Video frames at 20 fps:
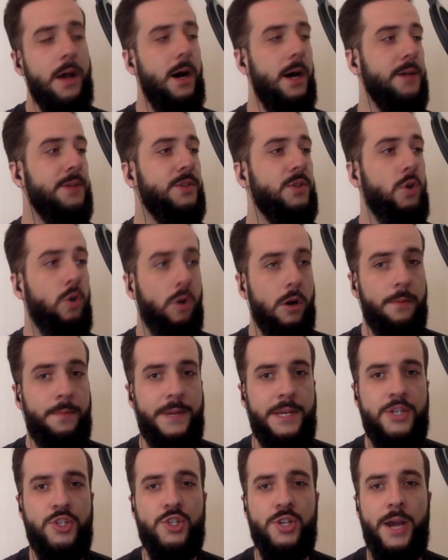
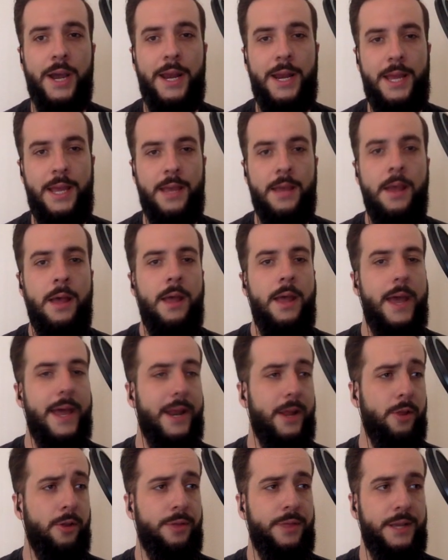Scorpy shiny,
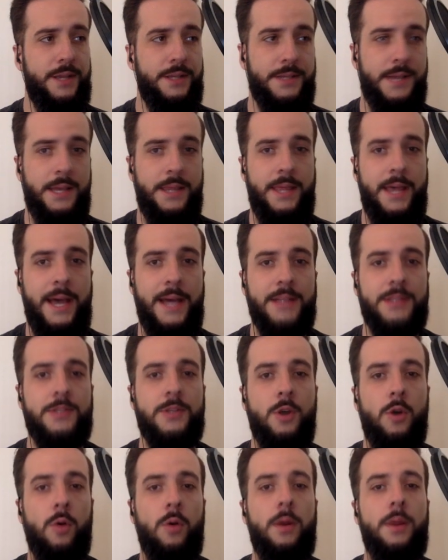and other things like that.
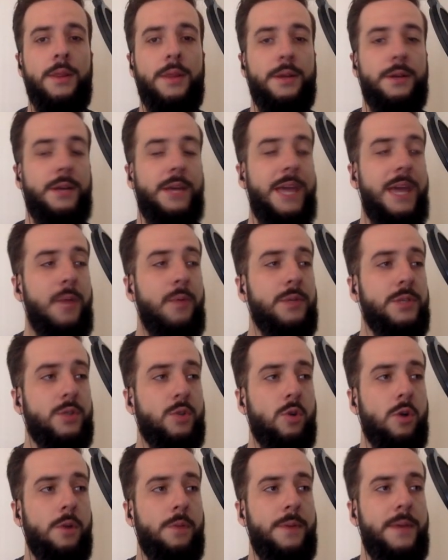So the key with
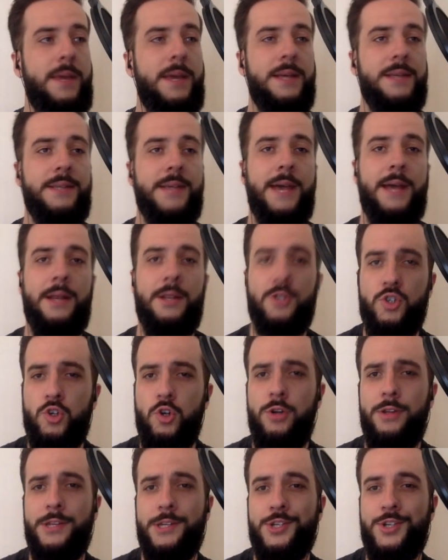Scorpy is that,
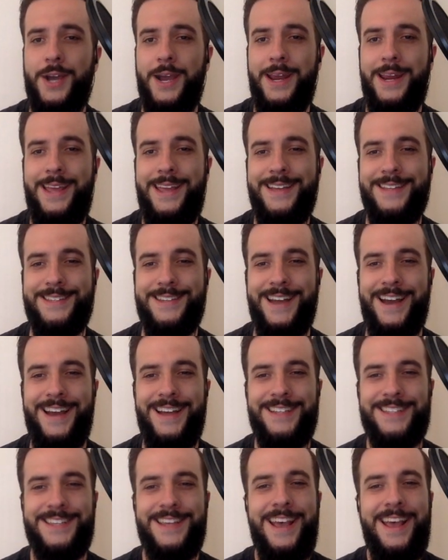sure, the shiny is
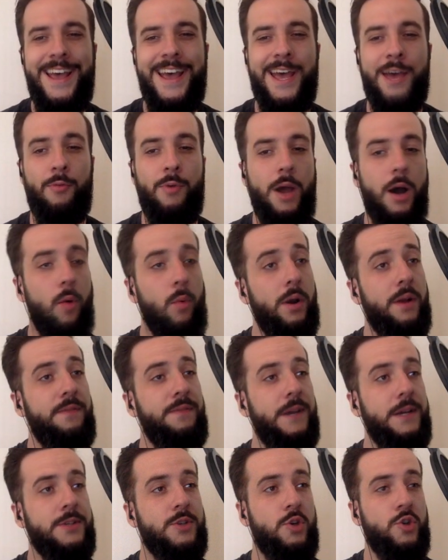nice, and we all want to
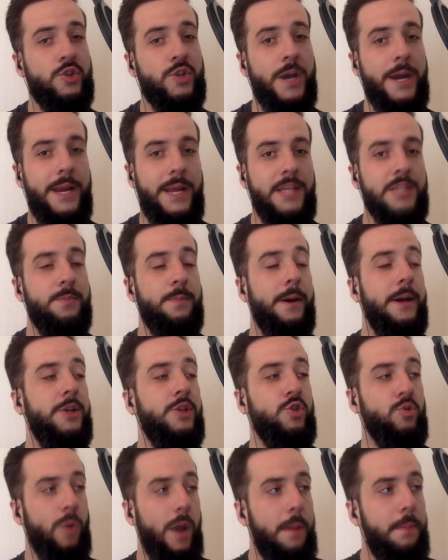flex our shinies,
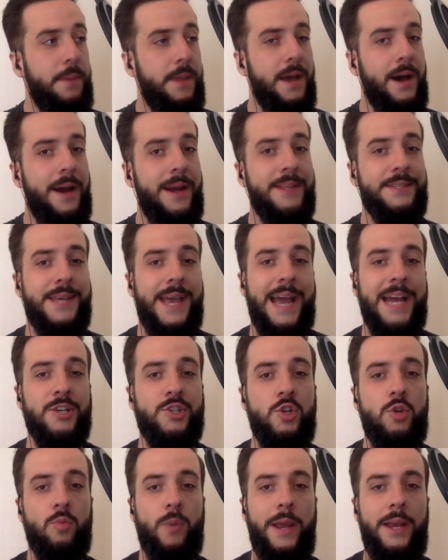but Drapion is
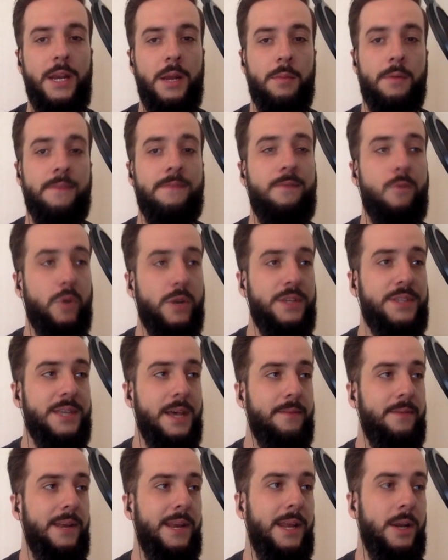actually ranked number
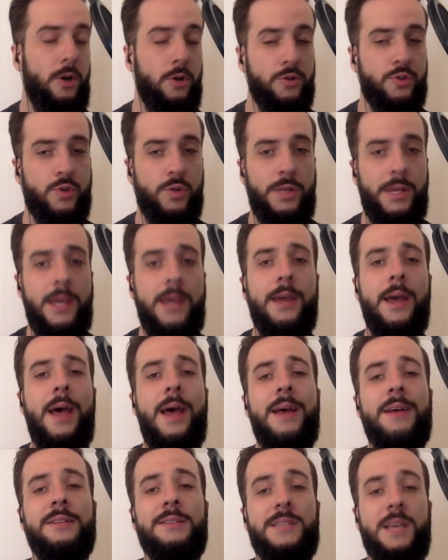47 in Ultra League,
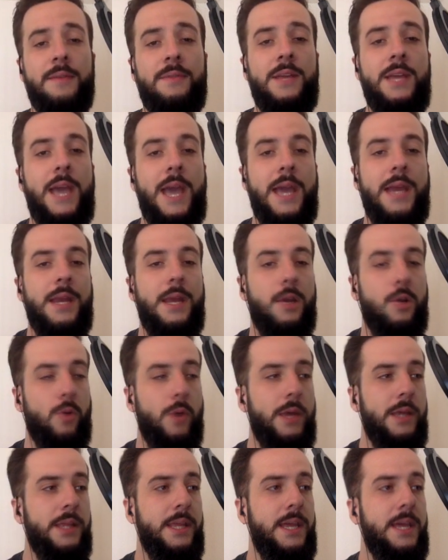78 in
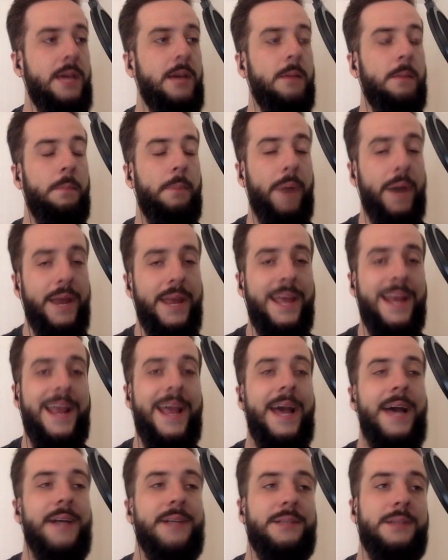Great League, but it
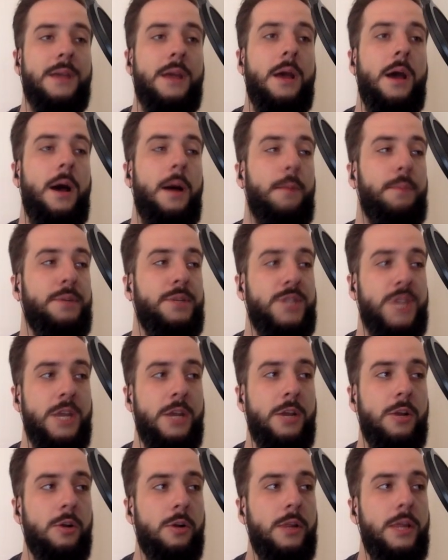has
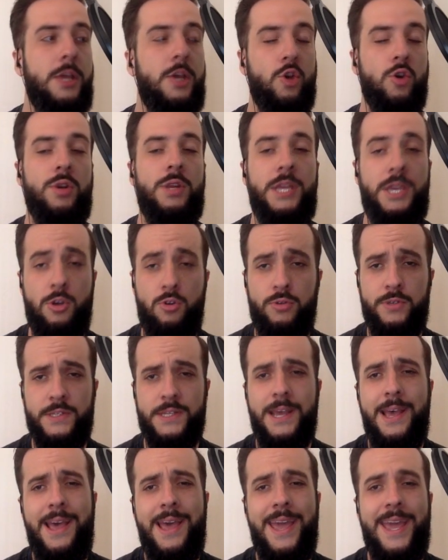particularly good
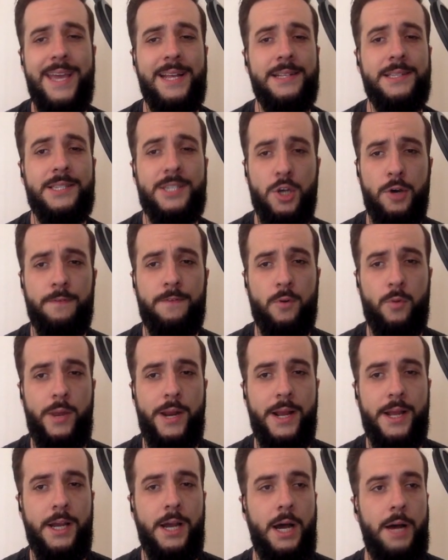use in Sylph
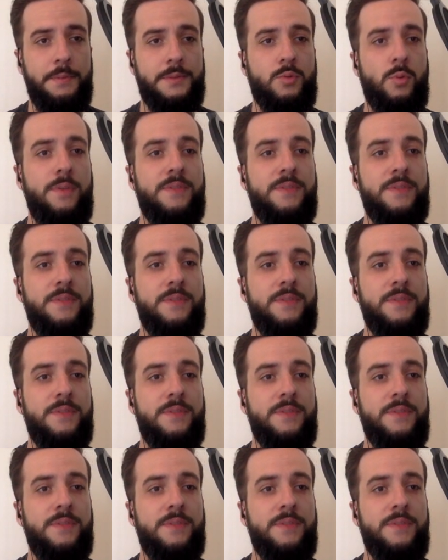Arena Cups.